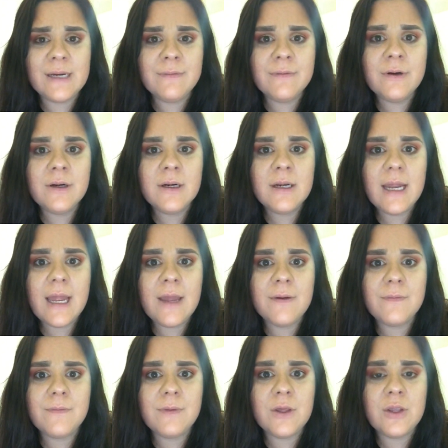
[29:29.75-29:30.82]
having you
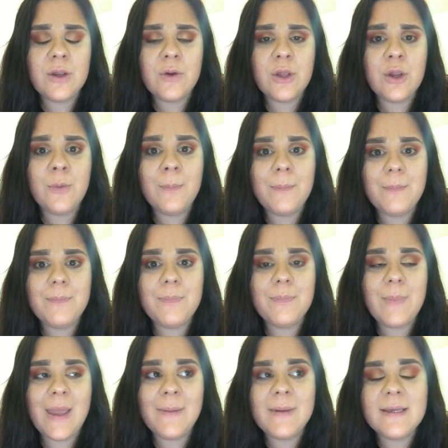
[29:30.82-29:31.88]
suffer if,
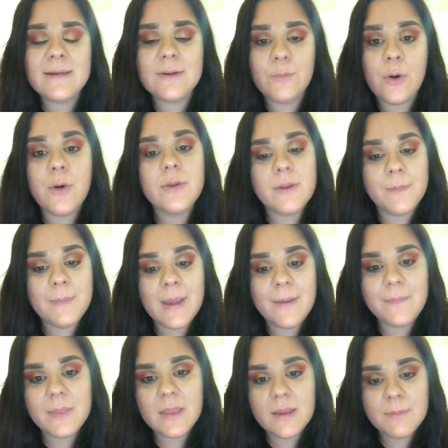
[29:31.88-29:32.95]
your baby,